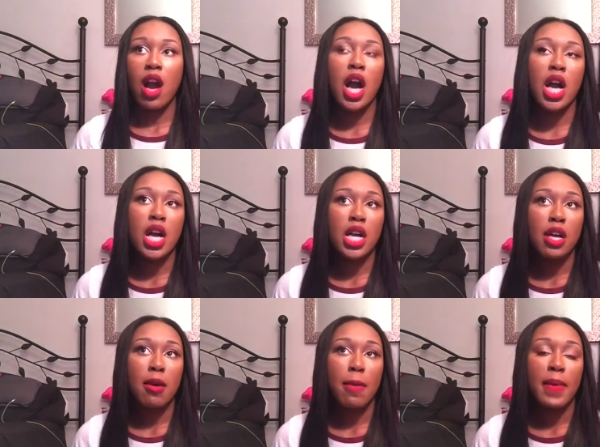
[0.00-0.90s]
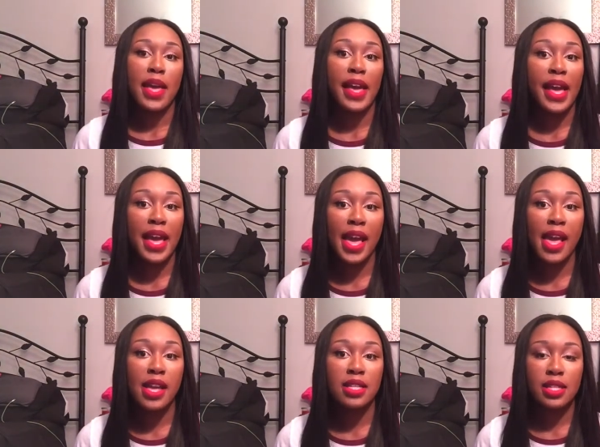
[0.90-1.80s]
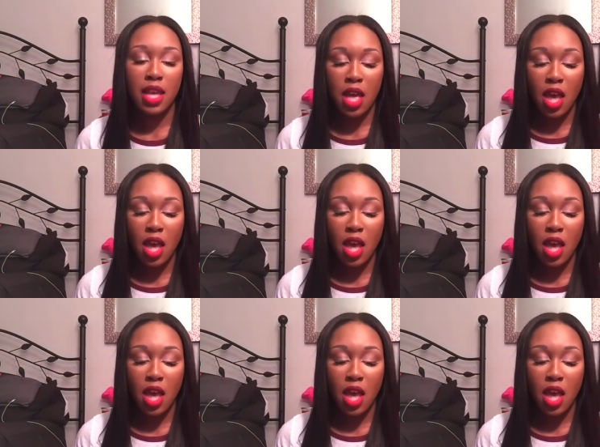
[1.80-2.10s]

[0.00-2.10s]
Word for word: Um and